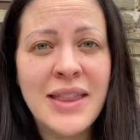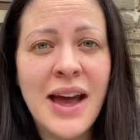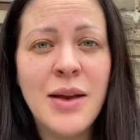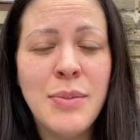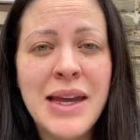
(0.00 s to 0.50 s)

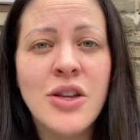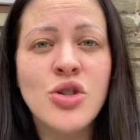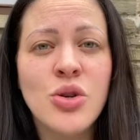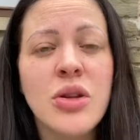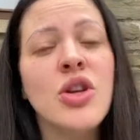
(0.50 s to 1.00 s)
that and making
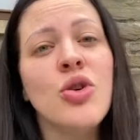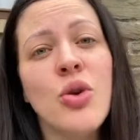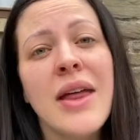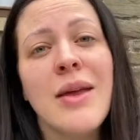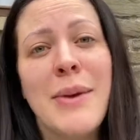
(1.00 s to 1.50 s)
sure that you
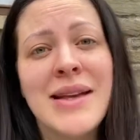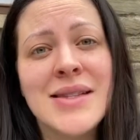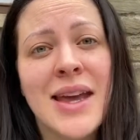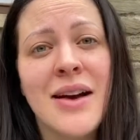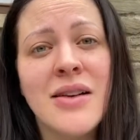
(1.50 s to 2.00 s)
get the best
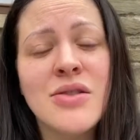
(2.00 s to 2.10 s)
care.